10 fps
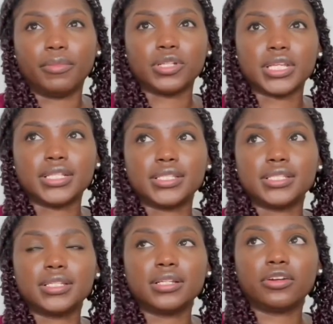But it's
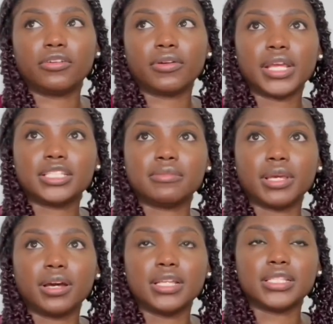still crazy,
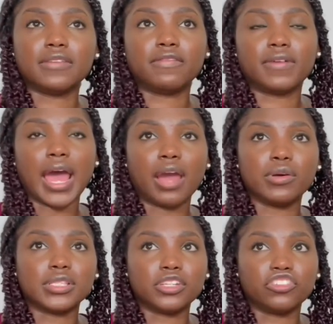because if I
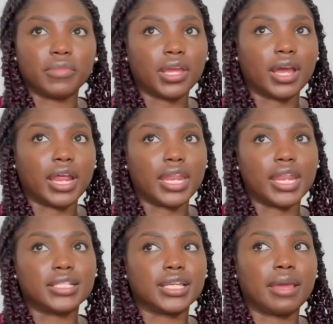was in Jamaica and I
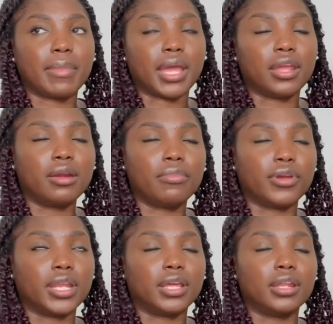needed to get my hair
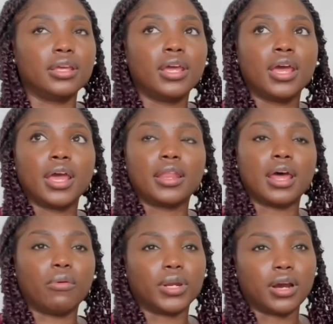braided,
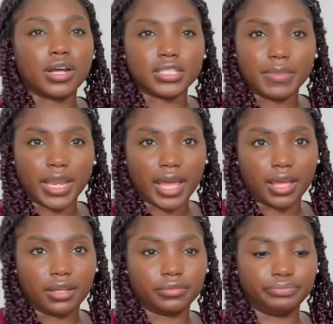that would cost me, like,
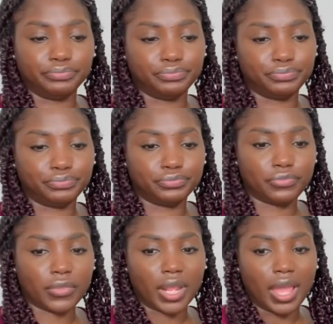
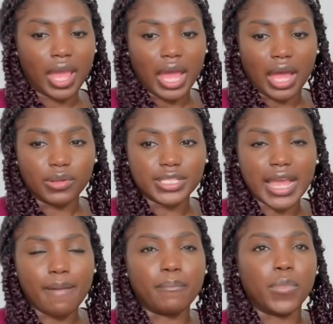I would say
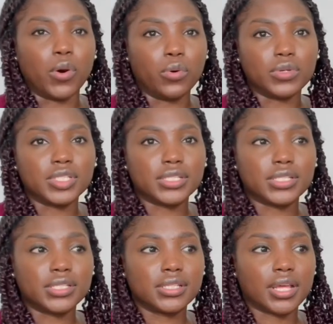at most,
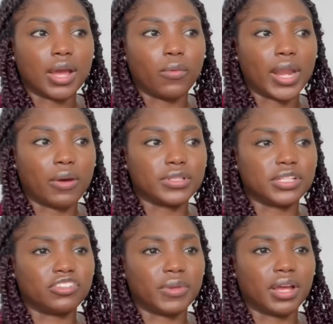when I was in
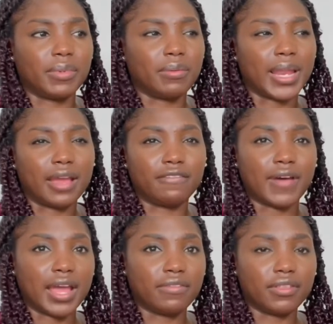Jamaica, maybe like
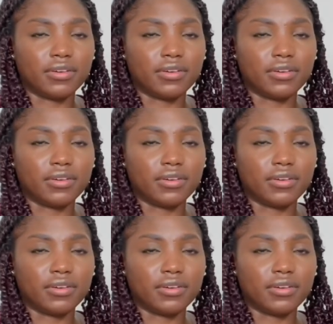$5,000,